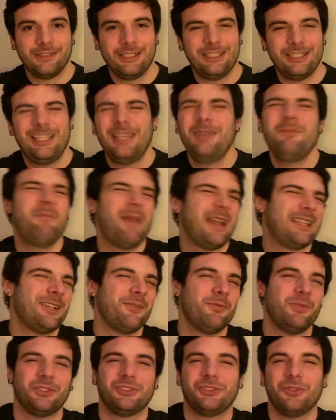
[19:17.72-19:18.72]
It didn't
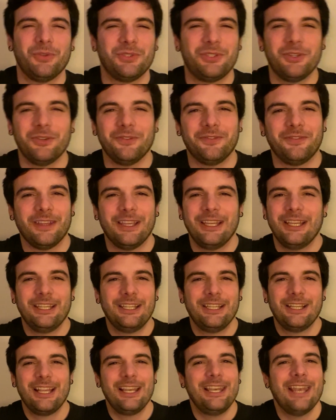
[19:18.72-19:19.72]
matter what sort of
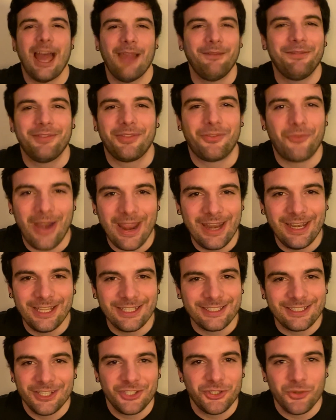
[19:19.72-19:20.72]

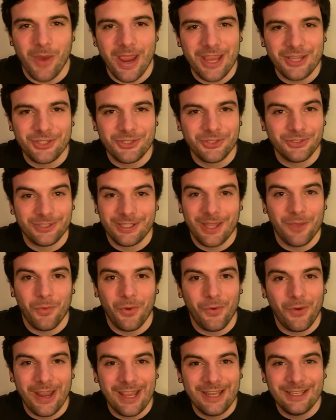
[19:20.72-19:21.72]
life-threatening situations they
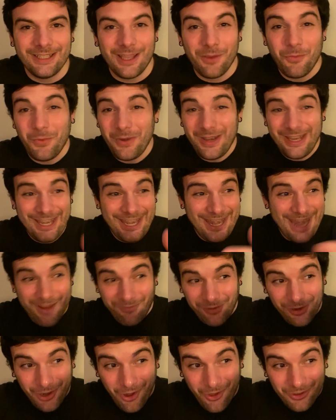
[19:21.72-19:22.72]
were in, they would
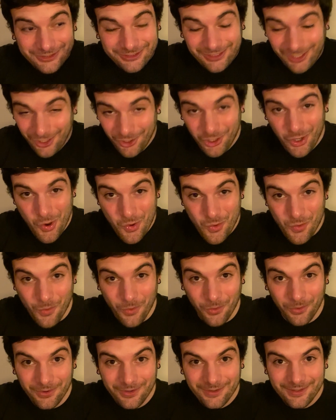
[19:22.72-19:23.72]
never lost their
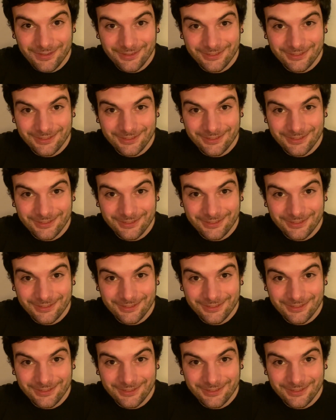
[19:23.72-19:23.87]
cool.